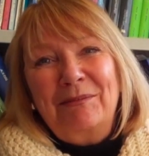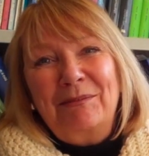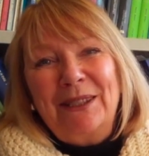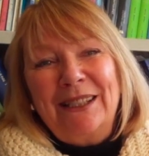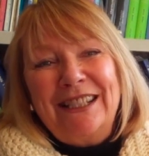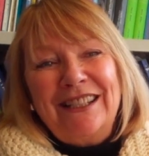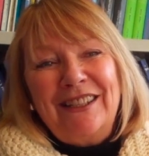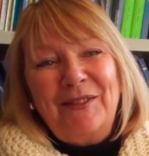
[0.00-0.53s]

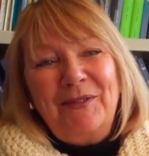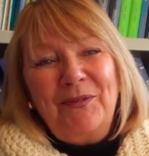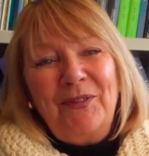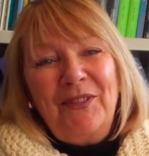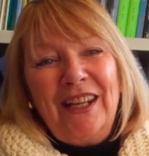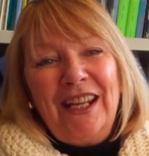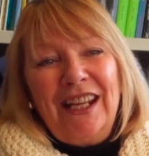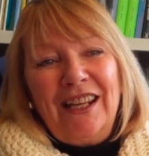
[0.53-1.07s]
But
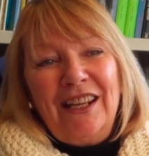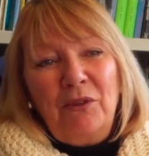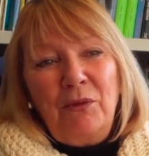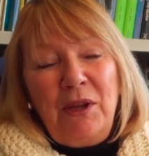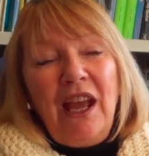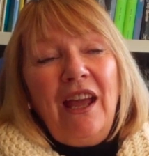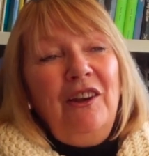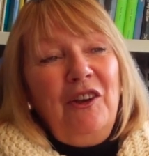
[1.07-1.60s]
we
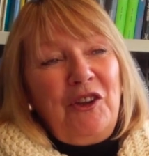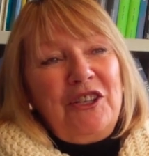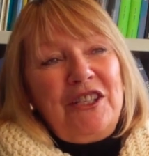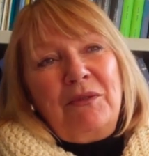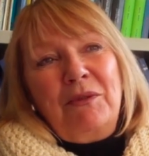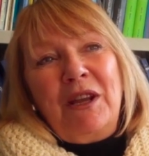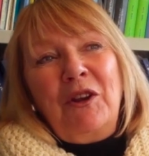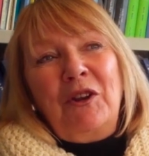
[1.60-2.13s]
can look at
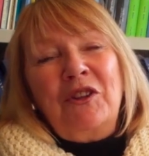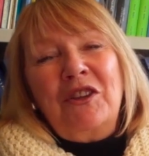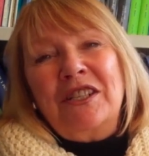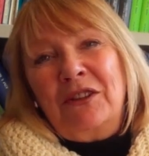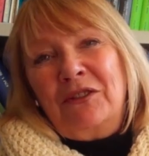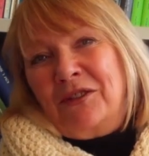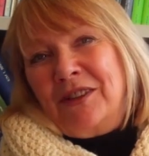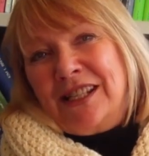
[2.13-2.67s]
it. We can look at the
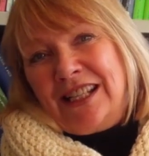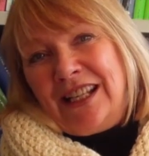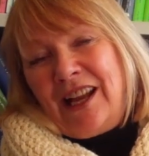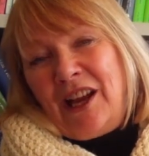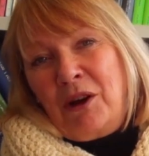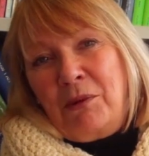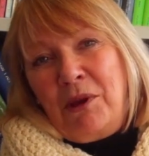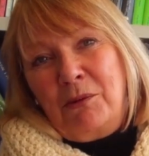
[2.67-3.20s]
difference in
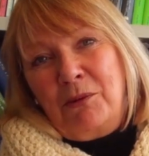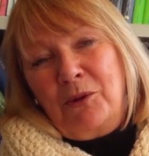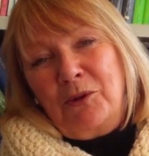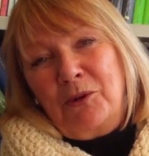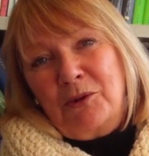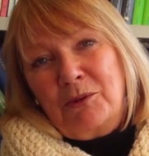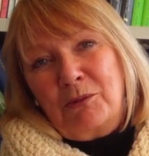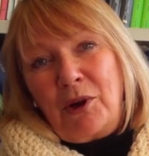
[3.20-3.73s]
how
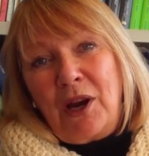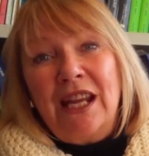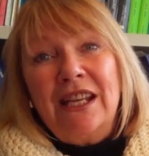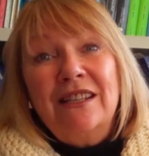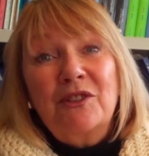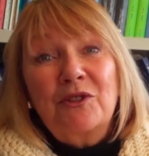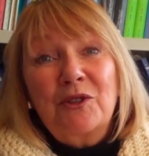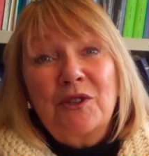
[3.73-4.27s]
people's
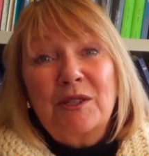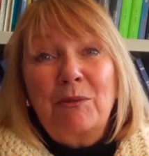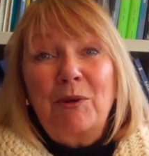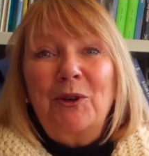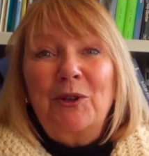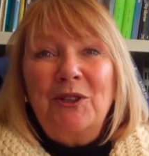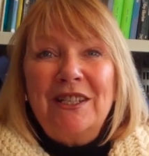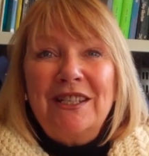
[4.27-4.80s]
brains
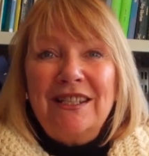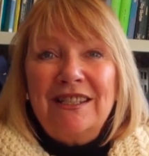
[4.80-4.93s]
respond to